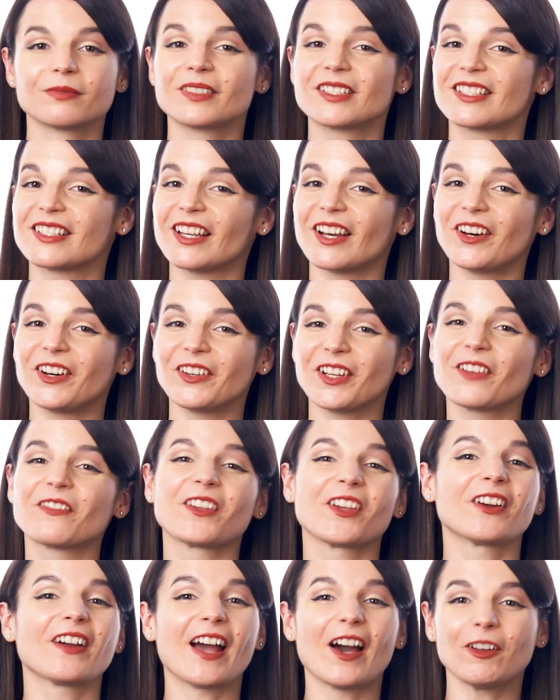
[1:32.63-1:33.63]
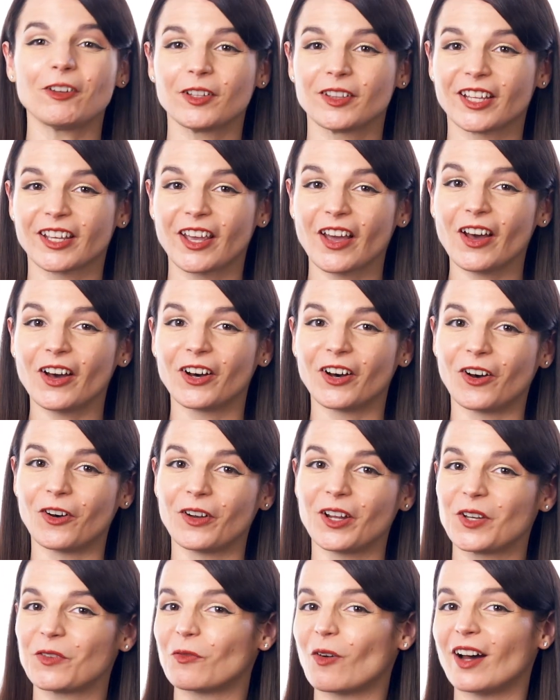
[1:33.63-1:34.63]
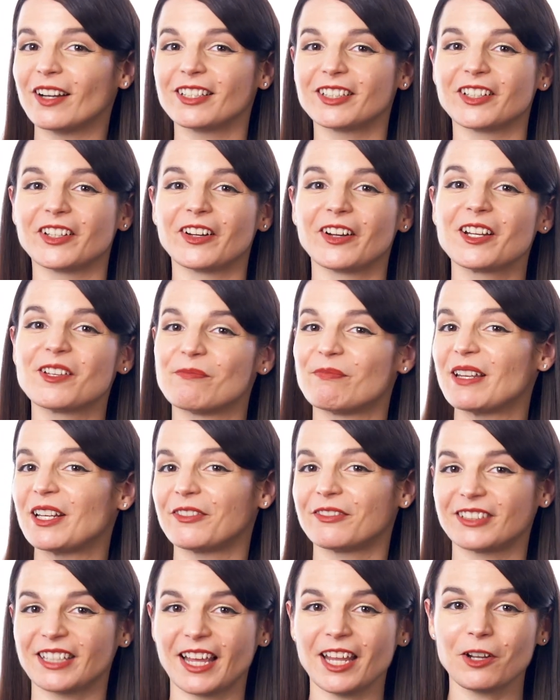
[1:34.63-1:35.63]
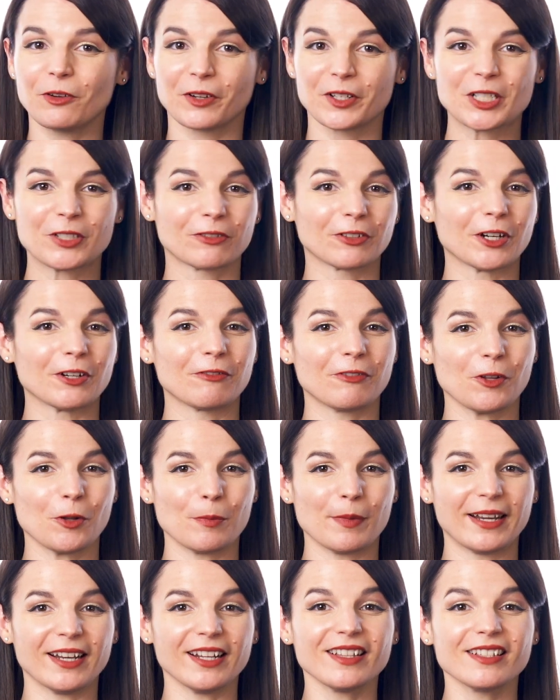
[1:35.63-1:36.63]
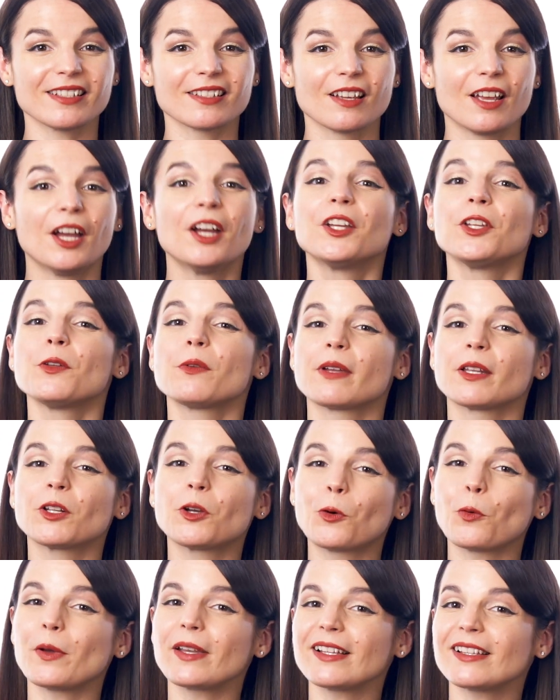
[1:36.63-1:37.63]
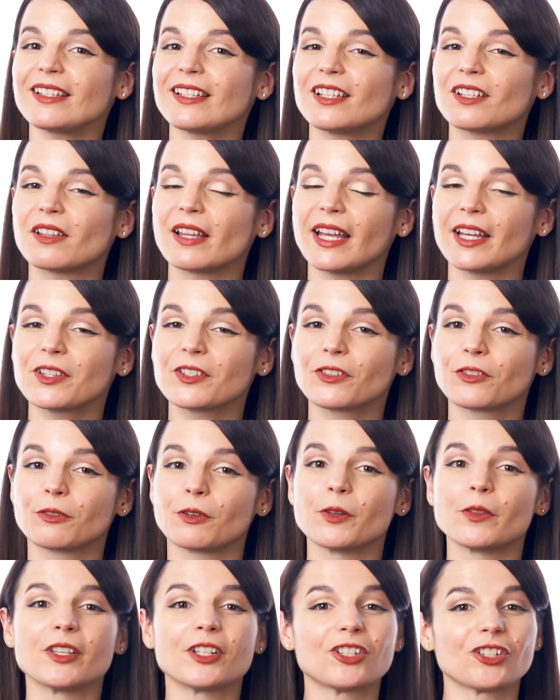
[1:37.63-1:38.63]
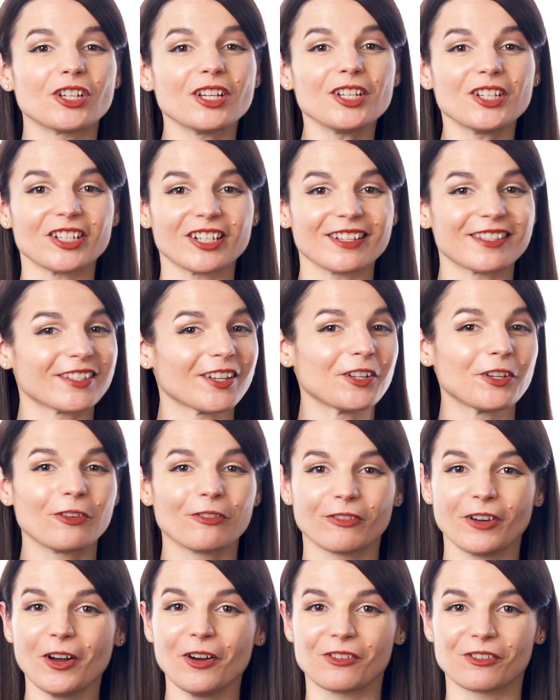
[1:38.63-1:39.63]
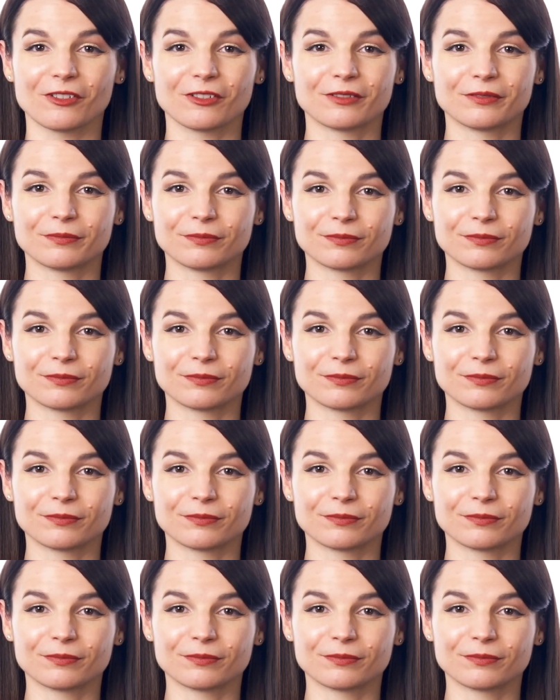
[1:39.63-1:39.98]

So if you're out on the go and want to learn a bit of language for a few minutes, you can quickly glance through the cheat sheets on your phone.